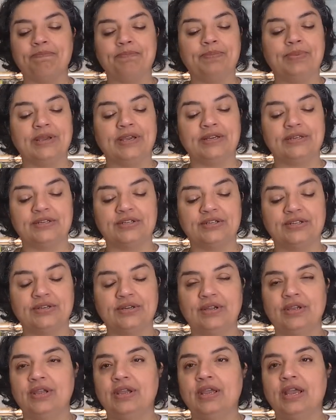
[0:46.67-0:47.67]
But
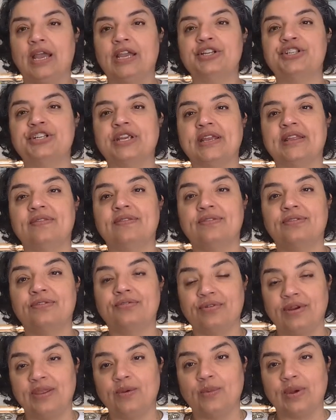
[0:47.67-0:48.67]
I shared
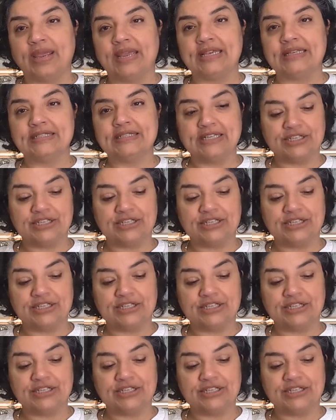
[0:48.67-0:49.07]
3 ways